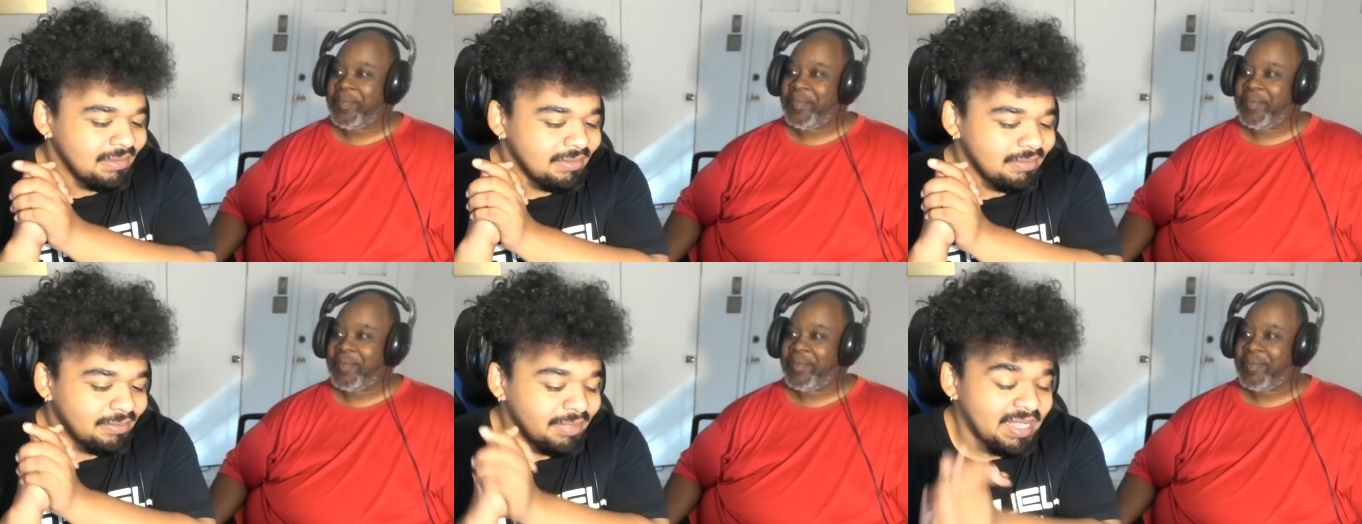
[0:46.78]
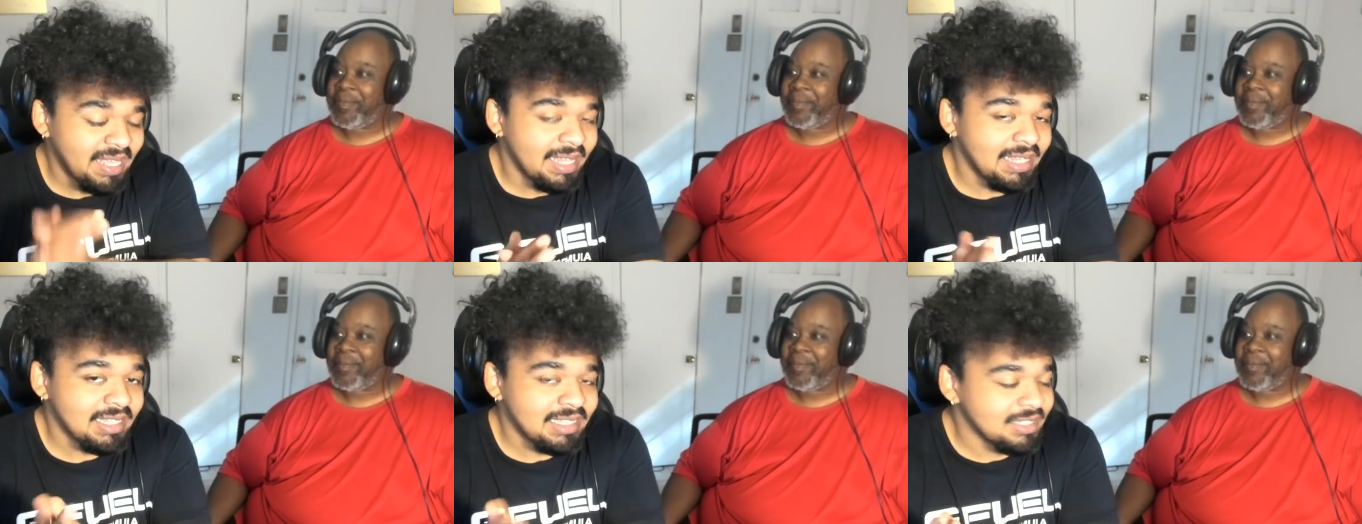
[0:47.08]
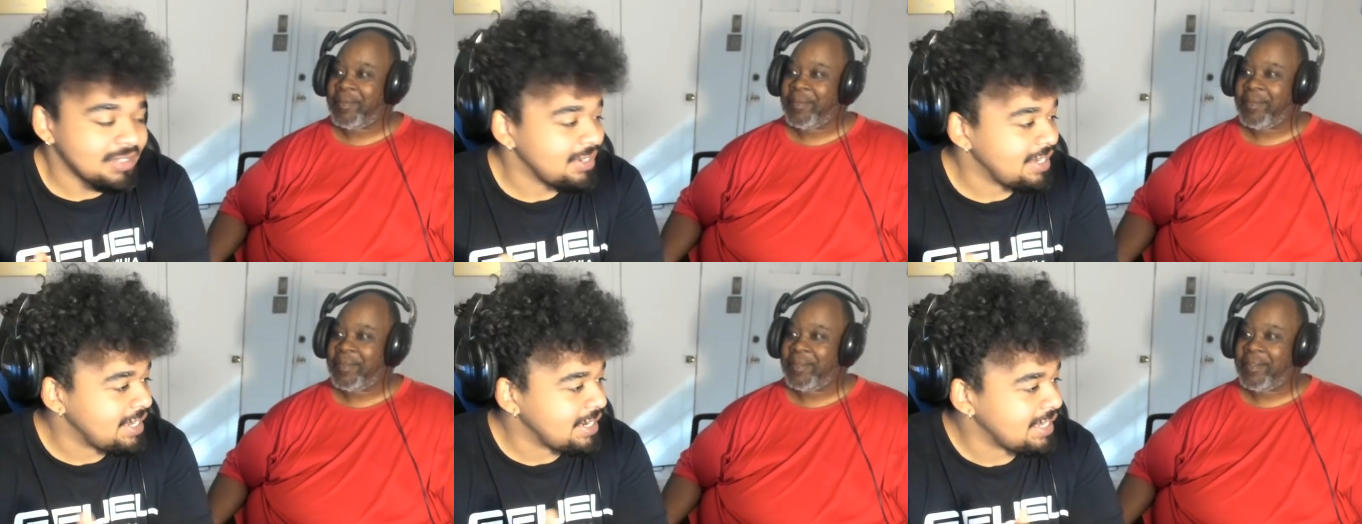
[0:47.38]
Speaker 1: But yeah, let's
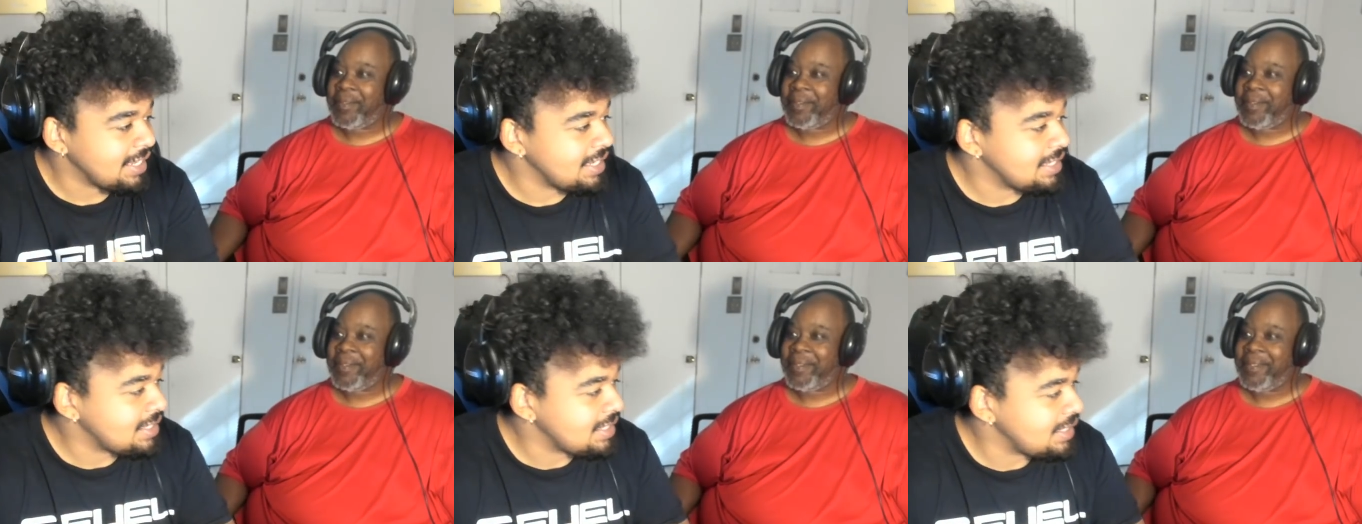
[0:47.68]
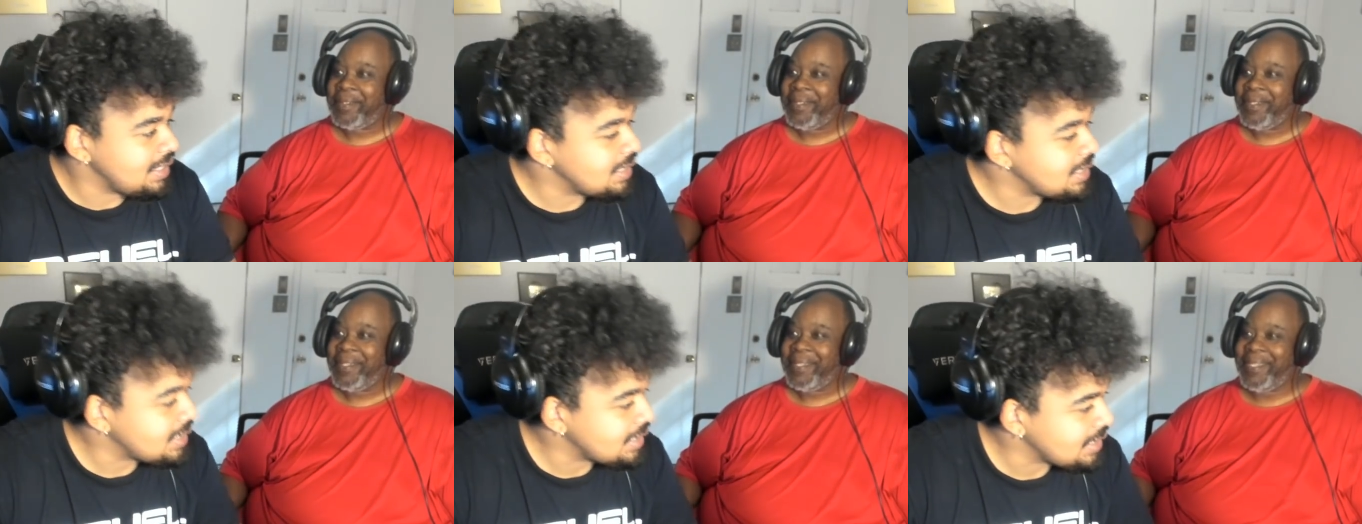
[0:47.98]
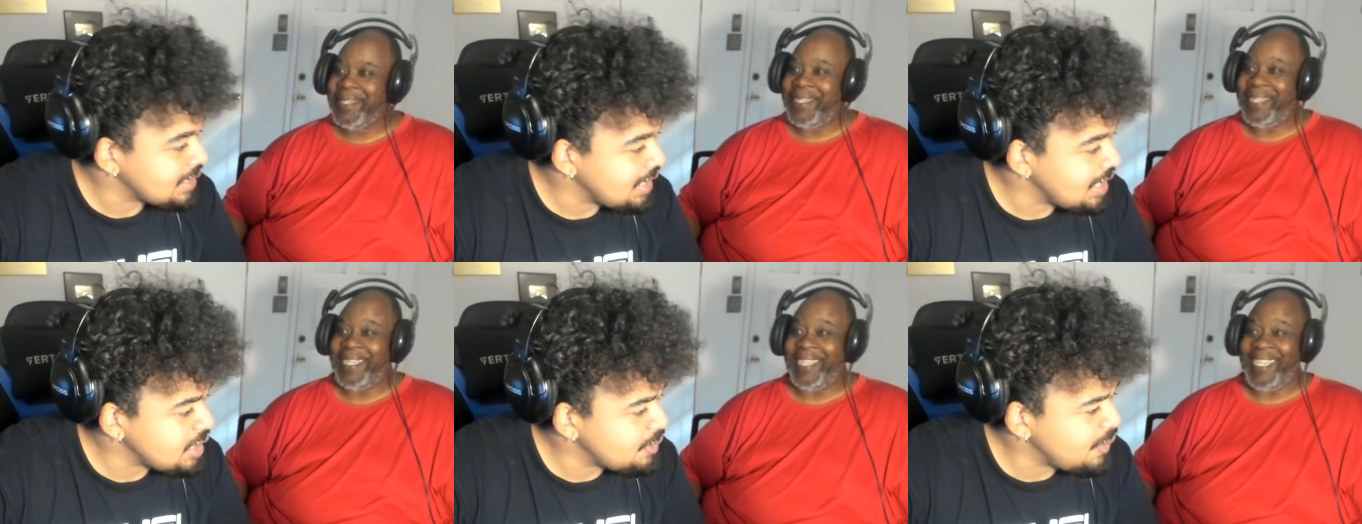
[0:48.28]
go ahead and get into
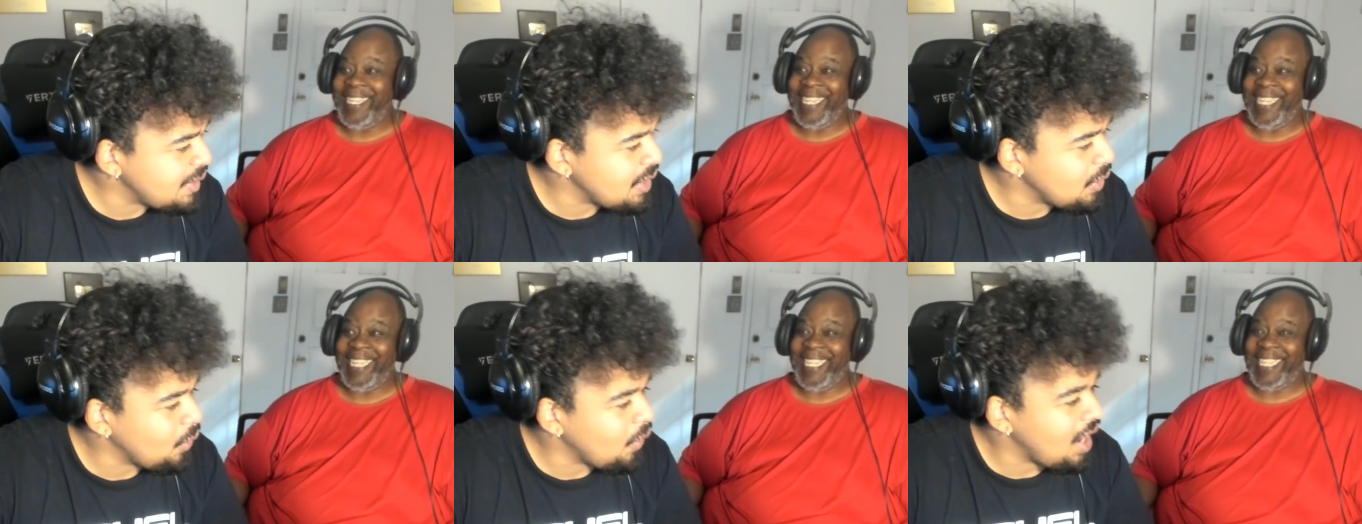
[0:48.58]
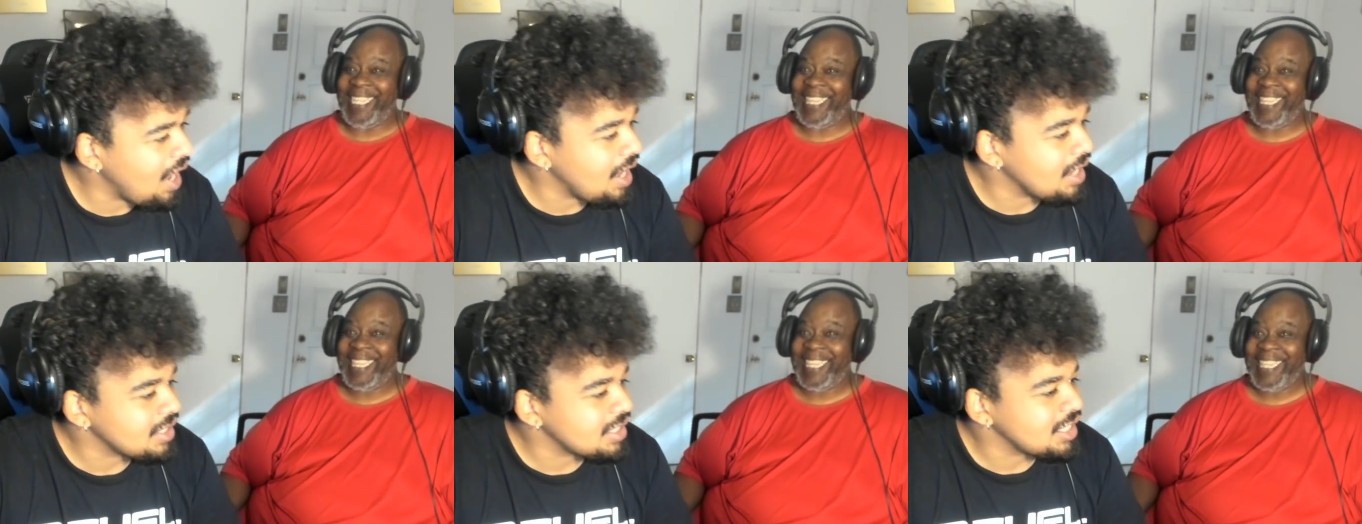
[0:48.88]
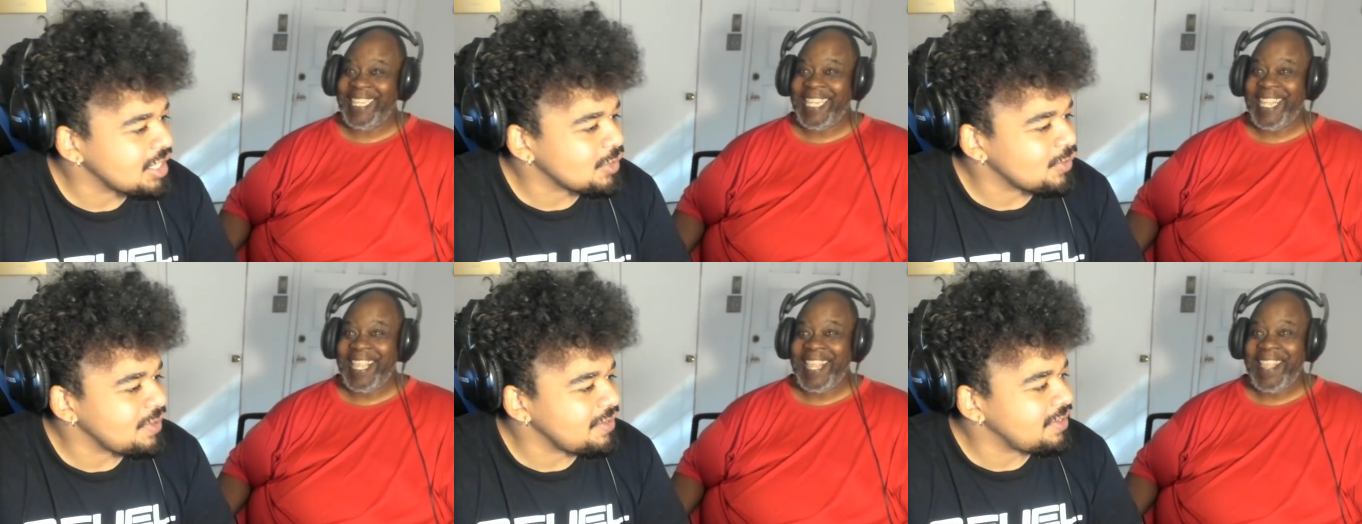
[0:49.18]
this. It's been a while since we've